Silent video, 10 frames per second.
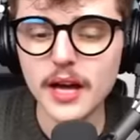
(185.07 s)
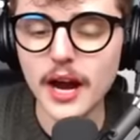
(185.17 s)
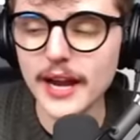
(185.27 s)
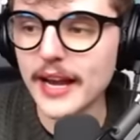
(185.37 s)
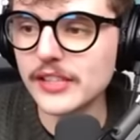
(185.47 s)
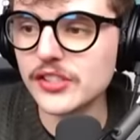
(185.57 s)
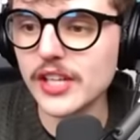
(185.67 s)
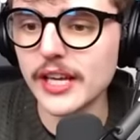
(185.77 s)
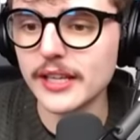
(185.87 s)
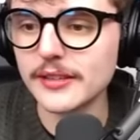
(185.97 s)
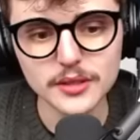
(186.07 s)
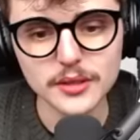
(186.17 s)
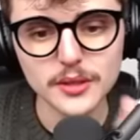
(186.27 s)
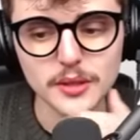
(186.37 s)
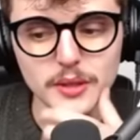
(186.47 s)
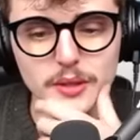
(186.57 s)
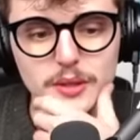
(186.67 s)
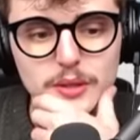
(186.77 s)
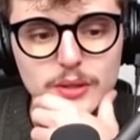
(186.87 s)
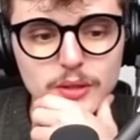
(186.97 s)
All right, next scene.
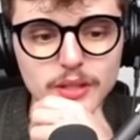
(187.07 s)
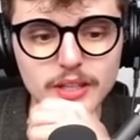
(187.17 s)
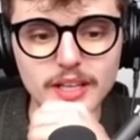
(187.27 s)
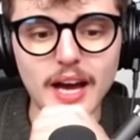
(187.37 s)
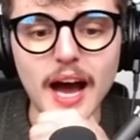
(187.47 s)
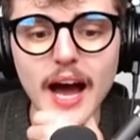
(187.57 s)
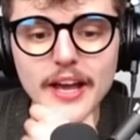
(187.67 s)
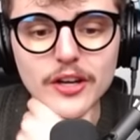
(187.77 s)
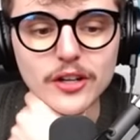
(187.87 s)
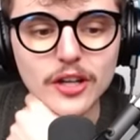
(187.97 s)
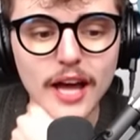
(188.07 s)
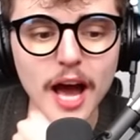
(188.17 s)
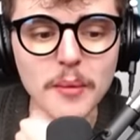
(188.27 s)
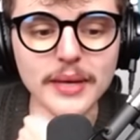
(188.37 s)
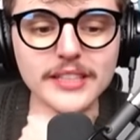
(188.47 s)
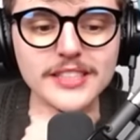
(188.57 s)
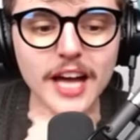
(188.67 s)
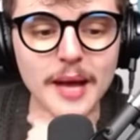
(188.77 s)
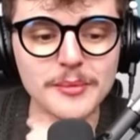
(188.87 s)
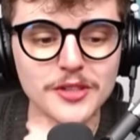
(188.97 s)
Kyle, how many
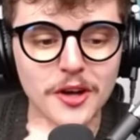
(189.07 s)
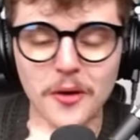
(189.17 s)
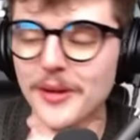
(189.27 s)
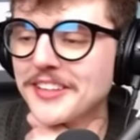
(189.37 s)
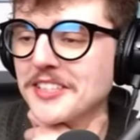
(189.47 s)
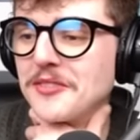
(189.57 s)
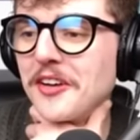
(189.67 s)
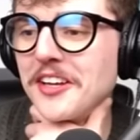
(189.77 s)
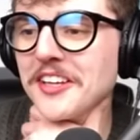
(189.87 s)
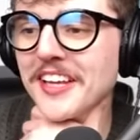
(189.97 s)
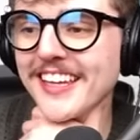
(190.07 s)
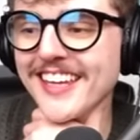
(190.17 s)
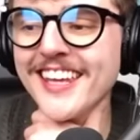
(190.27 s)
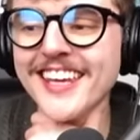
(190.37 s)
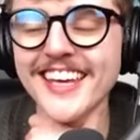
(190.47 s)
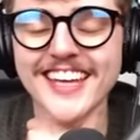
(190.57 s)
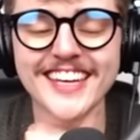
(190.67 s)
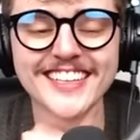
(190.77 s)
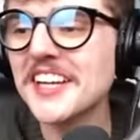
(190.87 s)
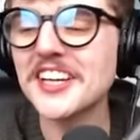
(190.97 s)
times? Oh, wait, that's funny.
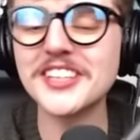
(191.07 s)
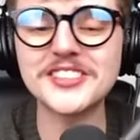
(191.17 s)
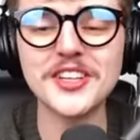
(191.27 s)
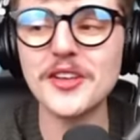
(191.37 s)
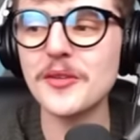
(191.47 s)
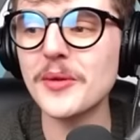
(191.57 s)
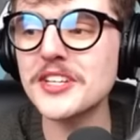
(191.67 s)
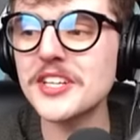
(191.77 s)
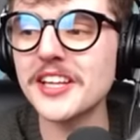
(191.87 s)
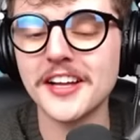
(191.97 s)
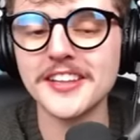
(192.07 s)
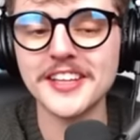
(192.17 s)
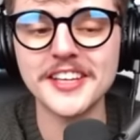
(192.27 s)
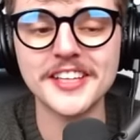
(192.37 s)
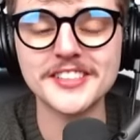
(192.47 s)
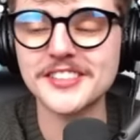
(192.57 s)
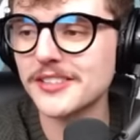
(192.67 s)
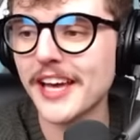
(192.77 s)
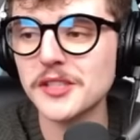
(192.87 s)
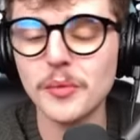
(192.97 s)
Because originally Leah's
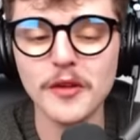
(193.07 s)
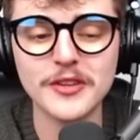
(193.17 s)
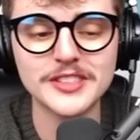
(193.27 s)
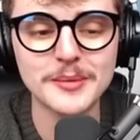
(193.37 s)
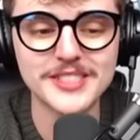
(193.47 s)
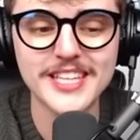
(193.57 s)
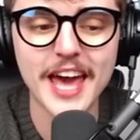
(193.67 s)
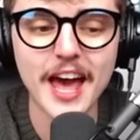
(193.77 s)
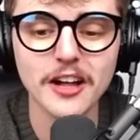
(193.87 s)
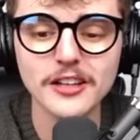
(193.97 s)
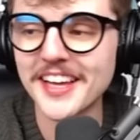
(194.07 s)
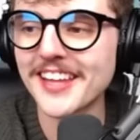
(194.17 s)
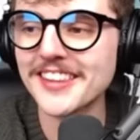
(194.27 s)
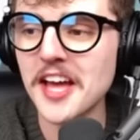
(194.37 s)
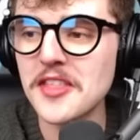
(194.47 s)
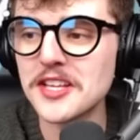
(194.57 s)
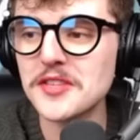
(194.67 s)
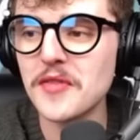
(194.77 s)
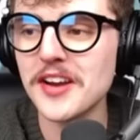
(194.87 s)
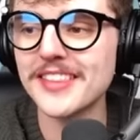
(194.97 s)
ex-boyfriend's name is Kel. I, th I think it's
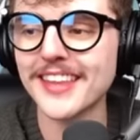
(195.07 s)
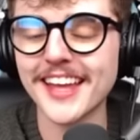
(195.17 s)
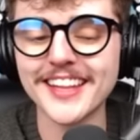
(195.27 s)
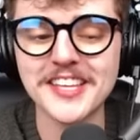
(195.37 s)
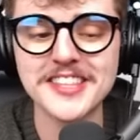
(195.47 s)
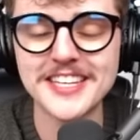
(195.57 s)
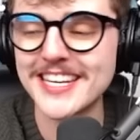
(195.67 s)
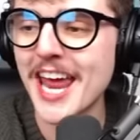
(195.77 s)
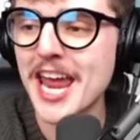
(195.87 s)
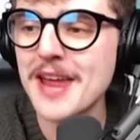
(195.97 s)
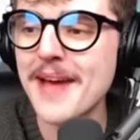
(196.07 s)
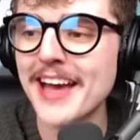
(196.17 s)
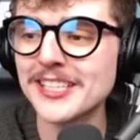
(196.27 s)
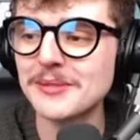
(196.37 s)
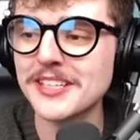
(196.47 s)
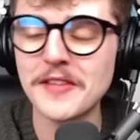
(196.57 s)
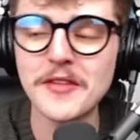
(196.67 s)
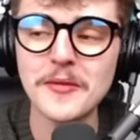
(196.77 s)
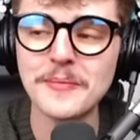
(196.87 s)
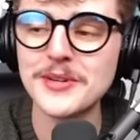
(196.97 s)
funny that like the name aspect of
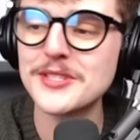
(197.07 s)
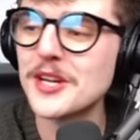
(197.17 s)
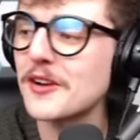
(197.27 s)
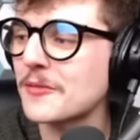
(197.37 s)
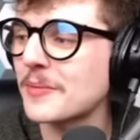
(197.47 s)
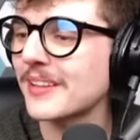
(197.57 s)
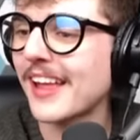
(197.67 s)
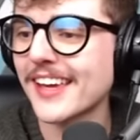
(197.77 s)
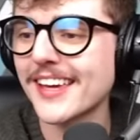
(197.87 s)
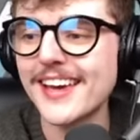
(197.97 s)
it preserved, but like